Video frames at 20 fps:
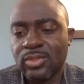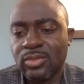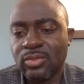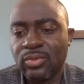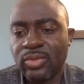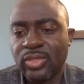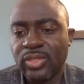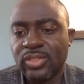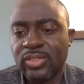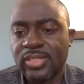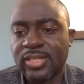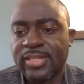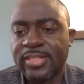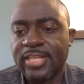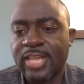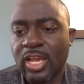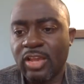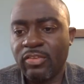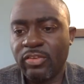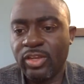we can start
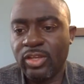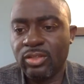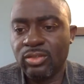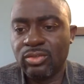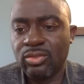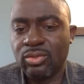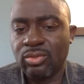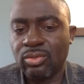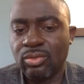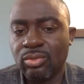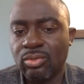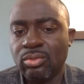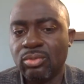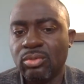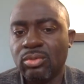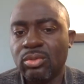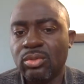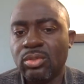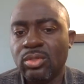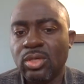diving into
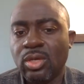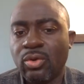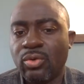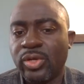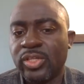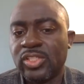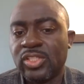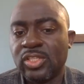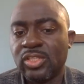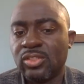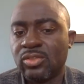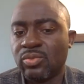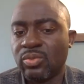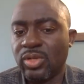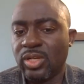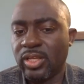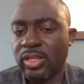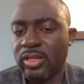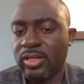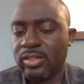questions
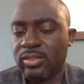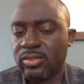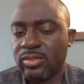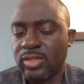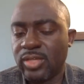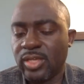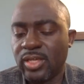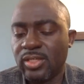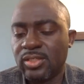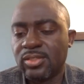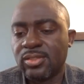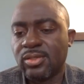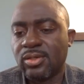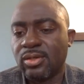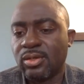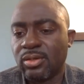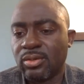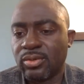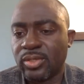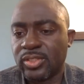related to this
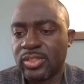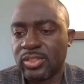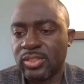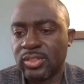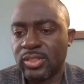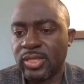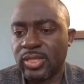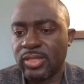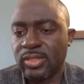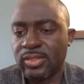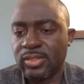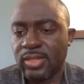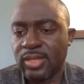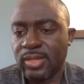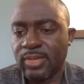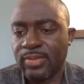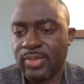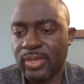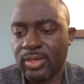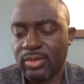or questions that is
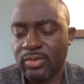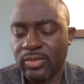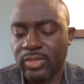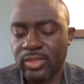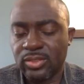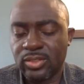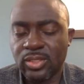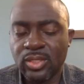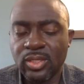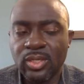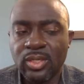not part of this.